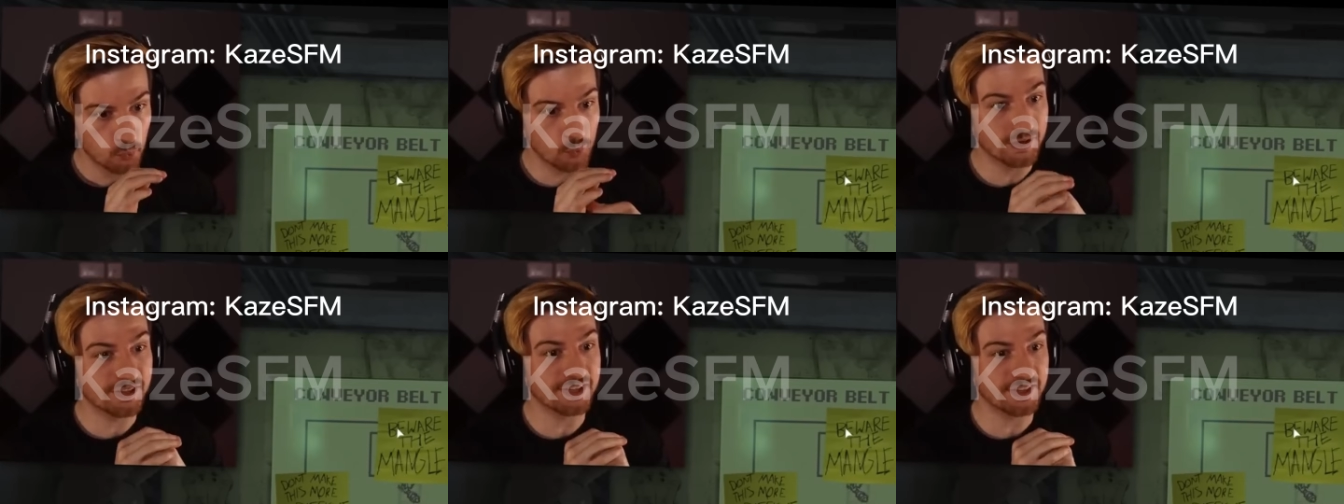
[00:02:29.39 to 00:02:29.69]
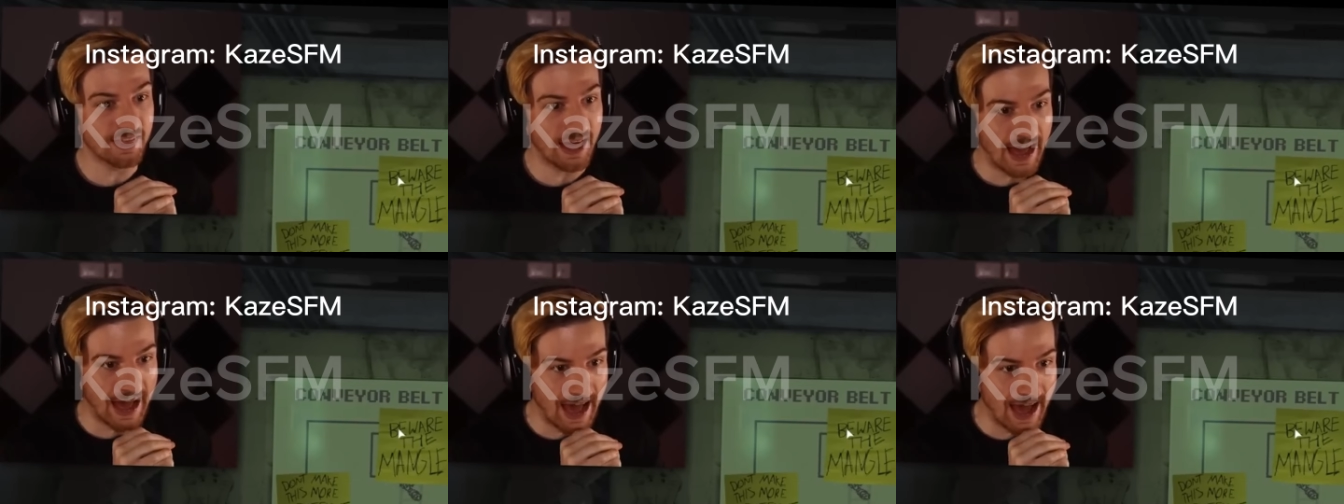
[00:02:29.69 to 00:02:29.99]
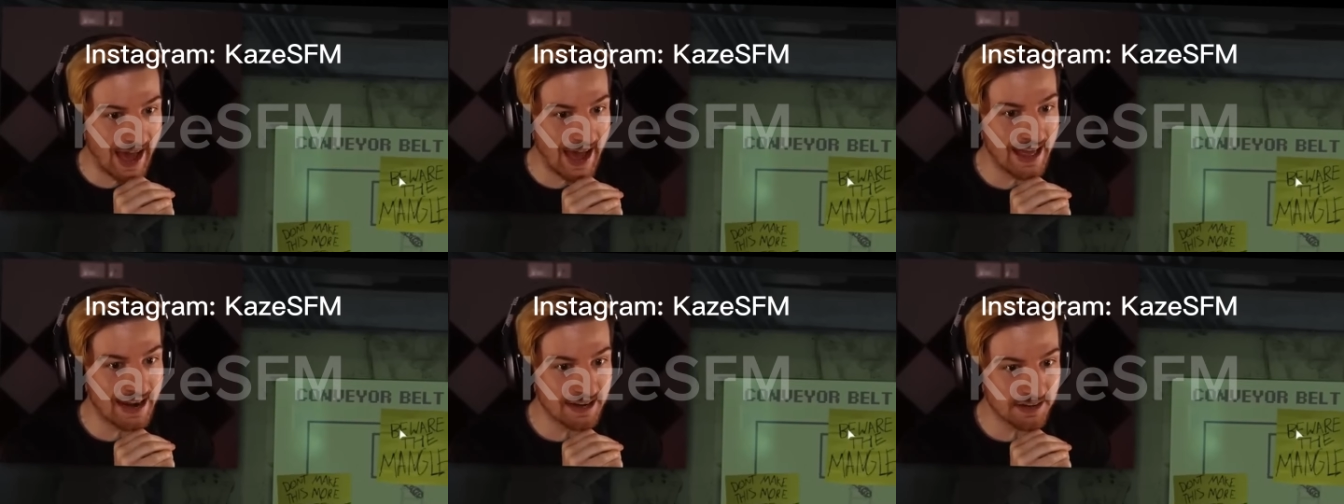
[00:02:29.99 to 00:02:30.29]
We see the
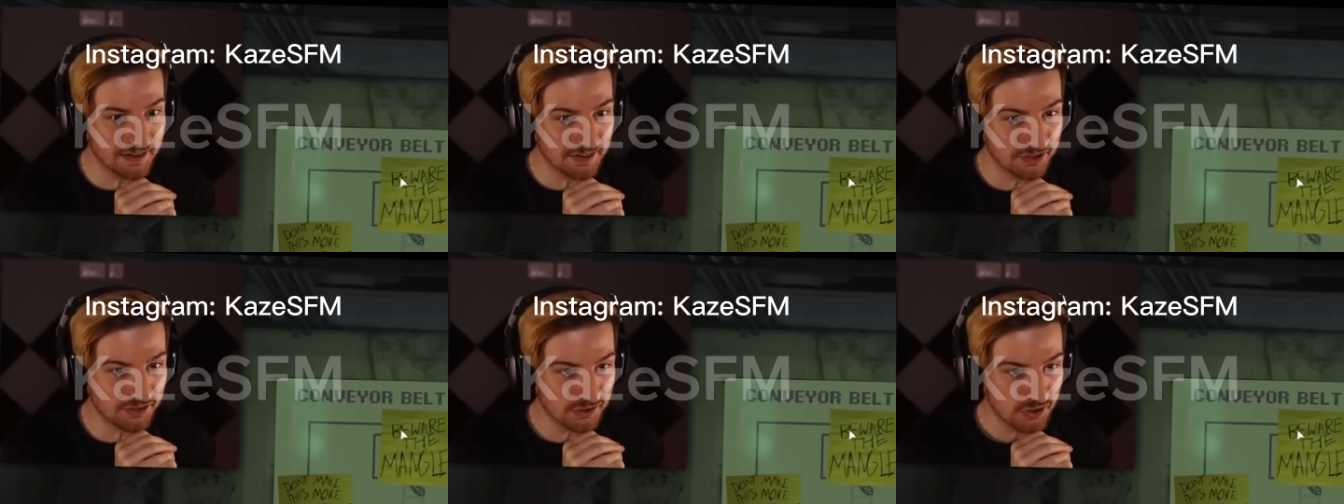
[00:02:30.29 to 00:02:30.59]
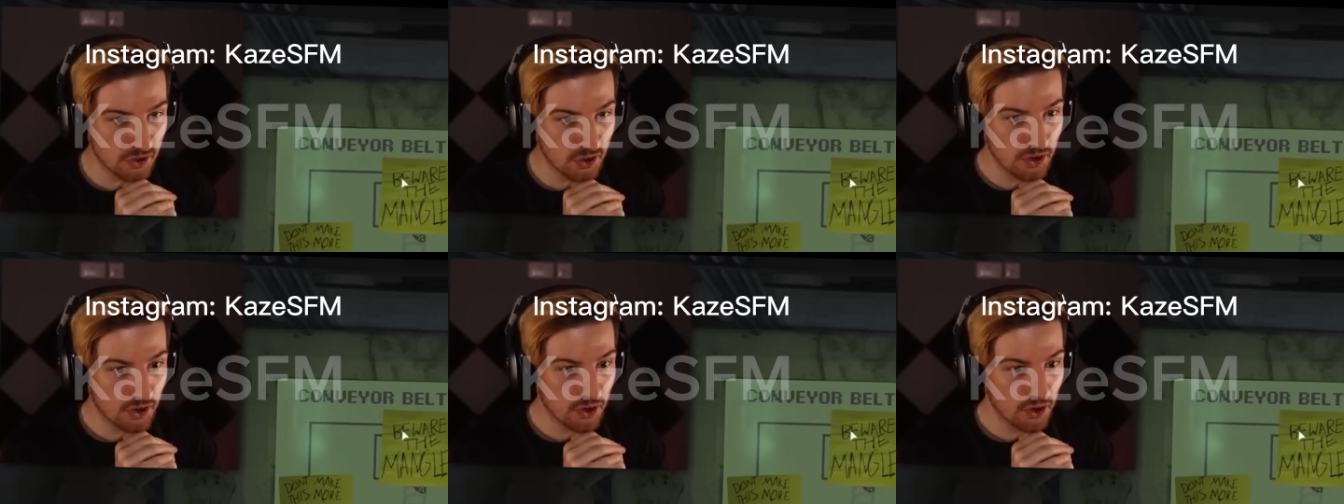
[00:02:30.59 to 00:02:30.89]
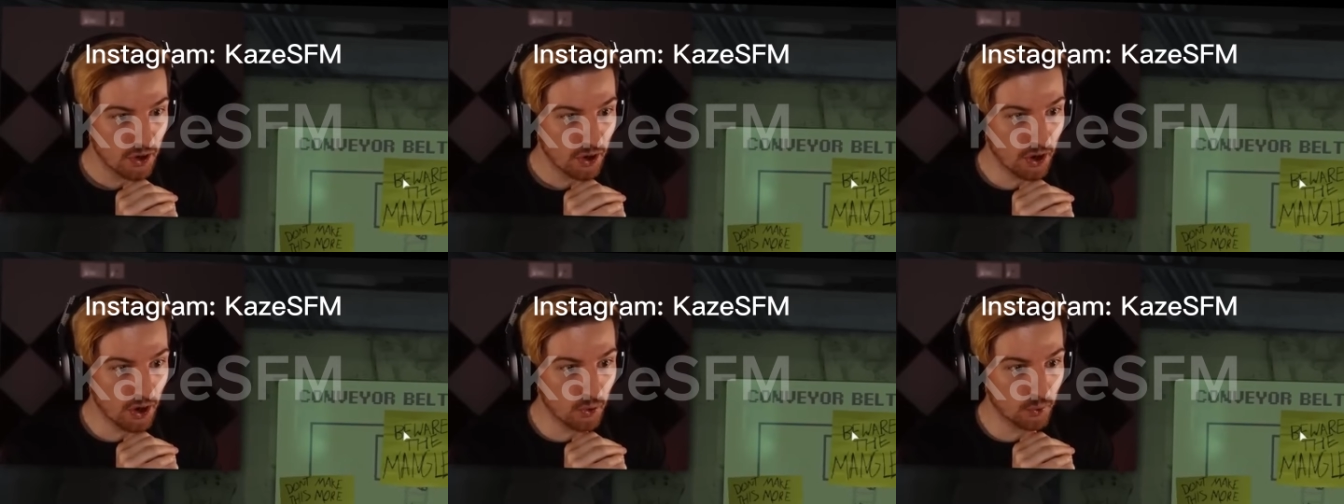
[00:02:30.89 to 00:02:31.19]
hands.
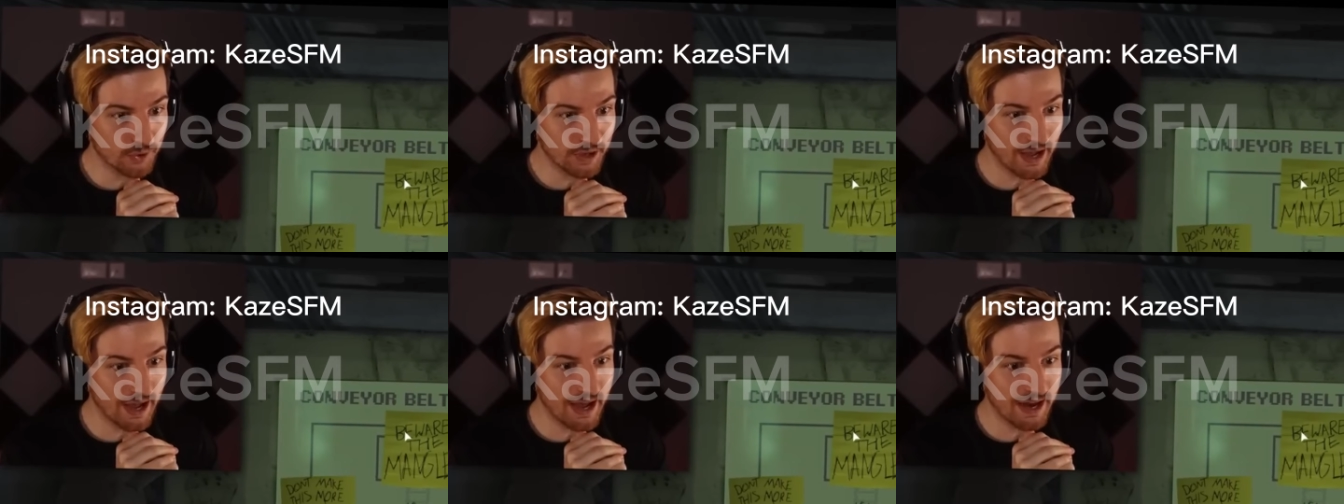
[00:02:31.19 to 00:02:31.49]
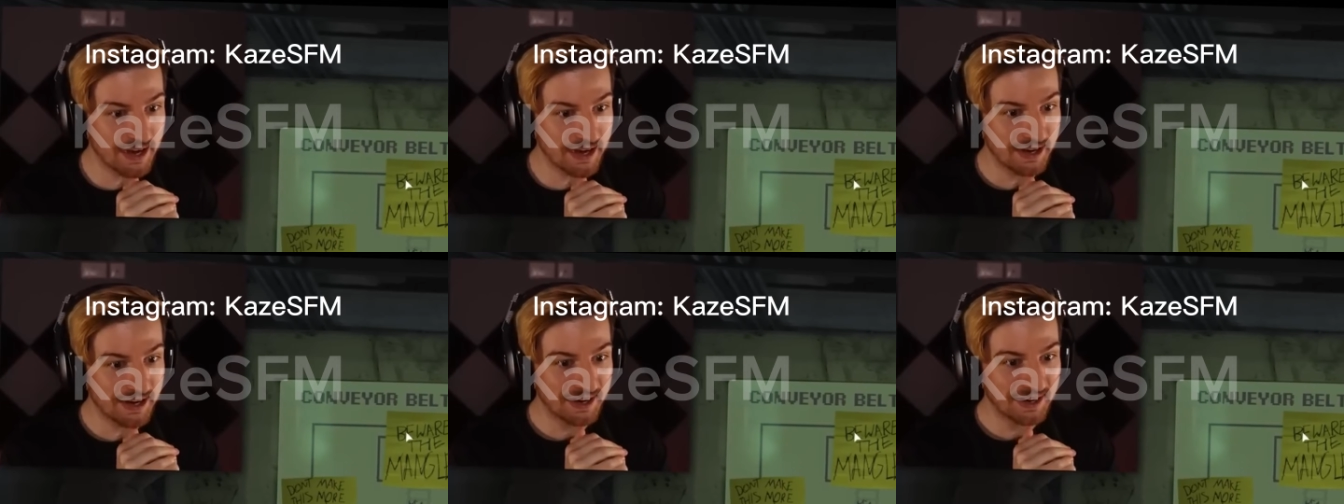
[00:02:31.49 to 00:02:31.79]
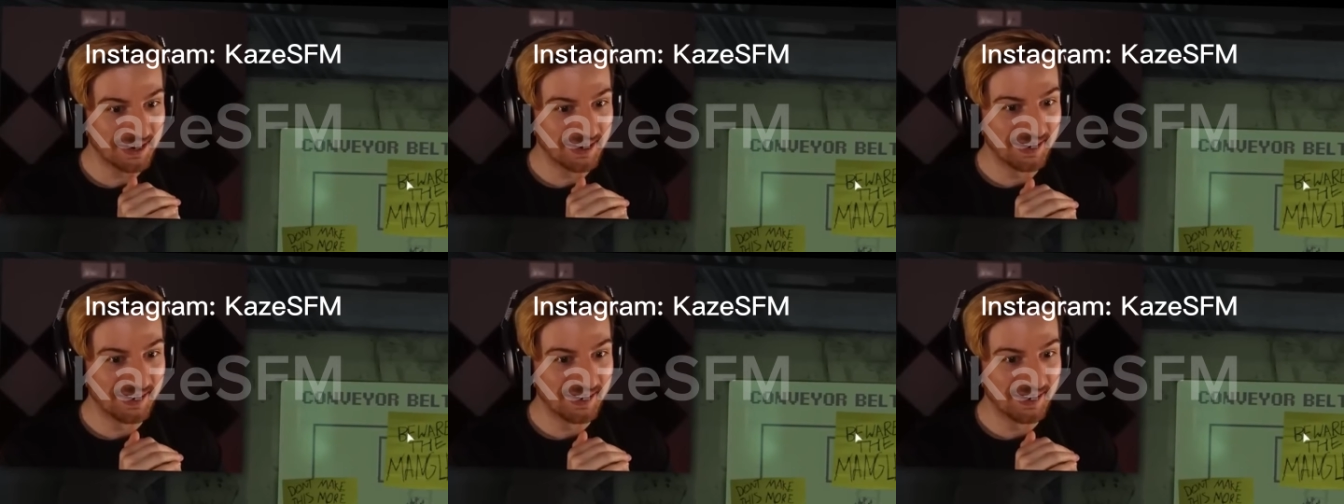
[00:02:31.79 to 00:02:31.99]
Okay.